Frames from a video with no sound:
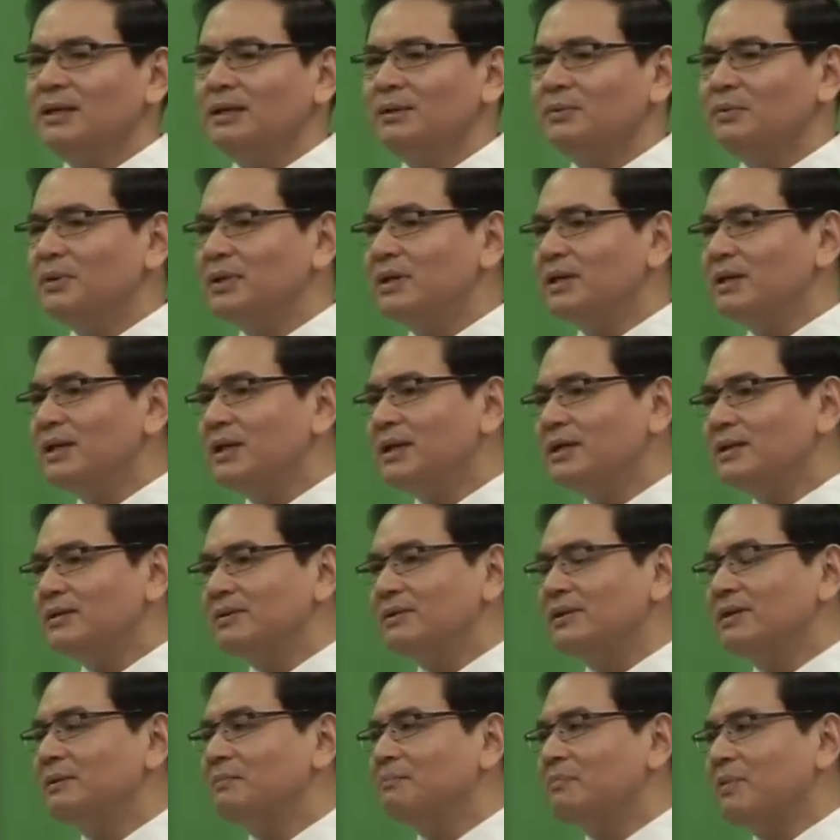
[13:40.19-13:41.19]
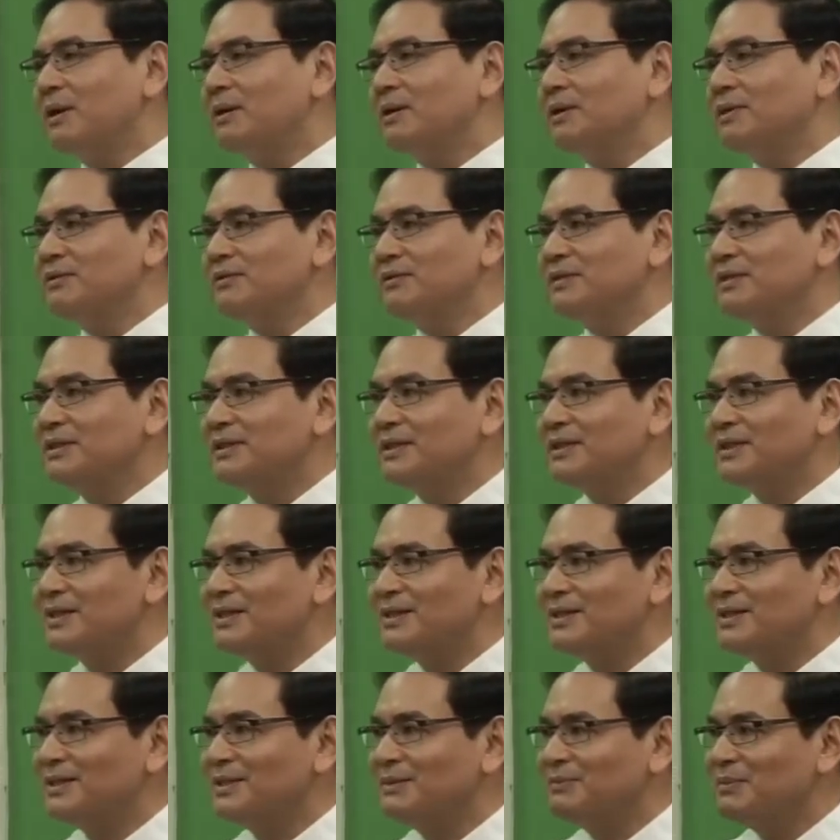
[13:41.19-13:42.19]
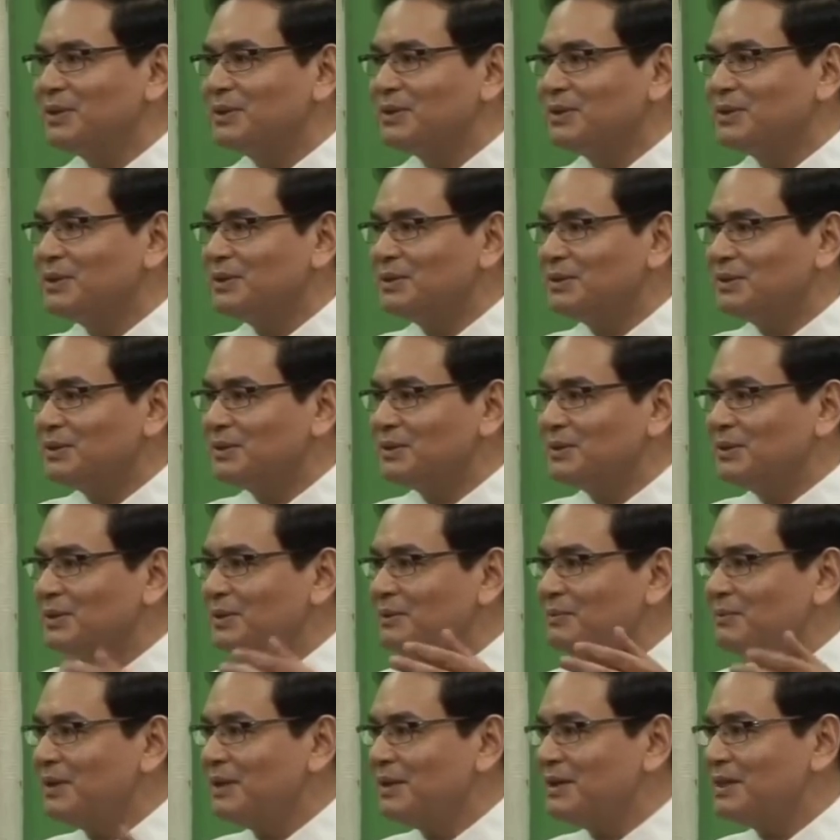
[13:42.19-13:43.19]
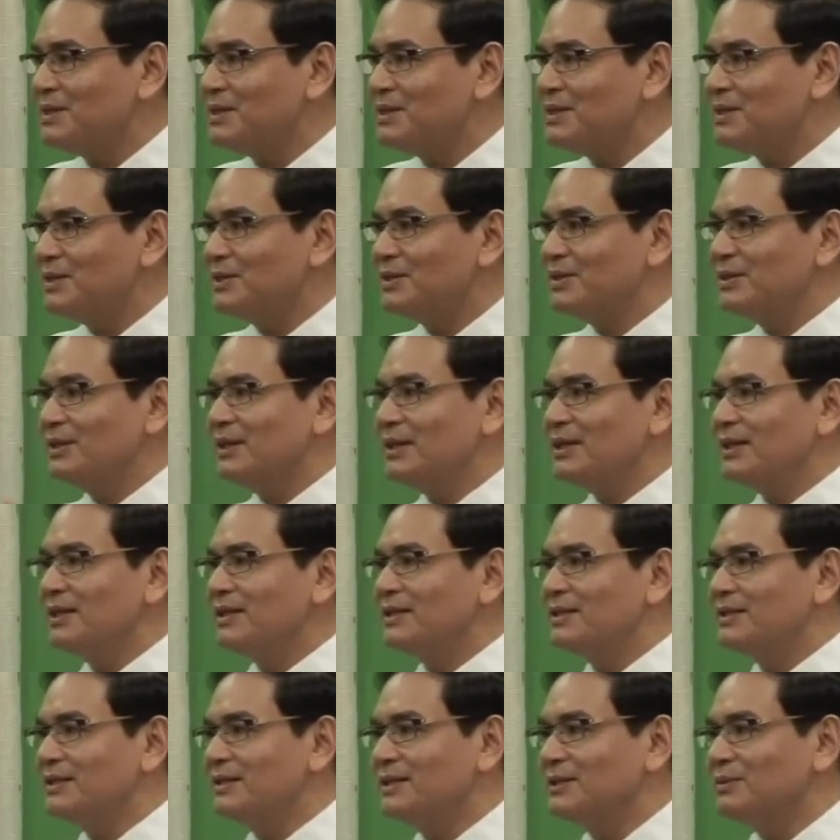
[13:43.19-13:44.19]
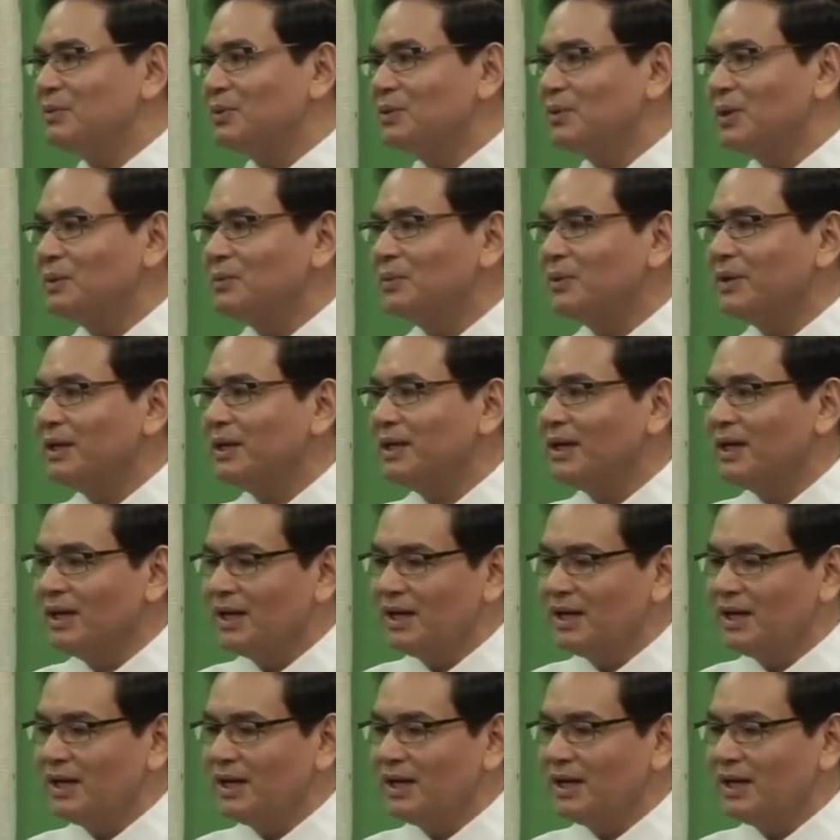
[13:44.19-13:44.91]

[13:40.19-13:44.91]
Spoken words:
we're not really part of this country because the Americans are treating us in one way.